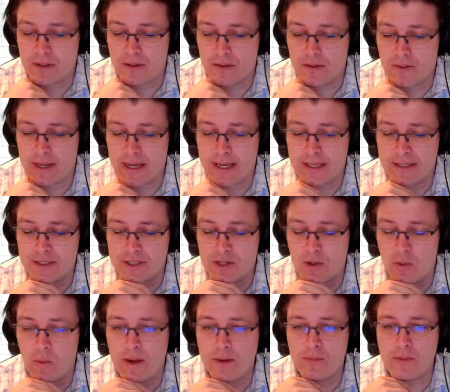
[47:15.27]
Okay, and so
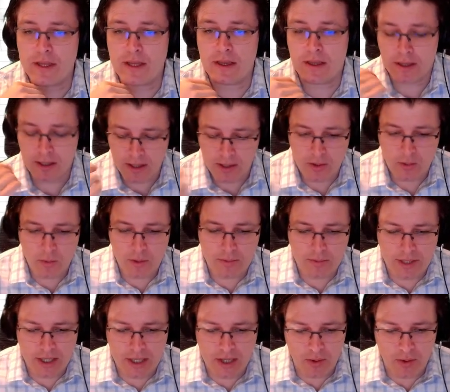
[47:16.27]
when we
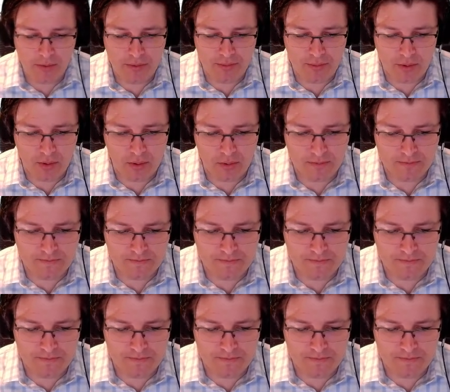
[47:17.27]
go through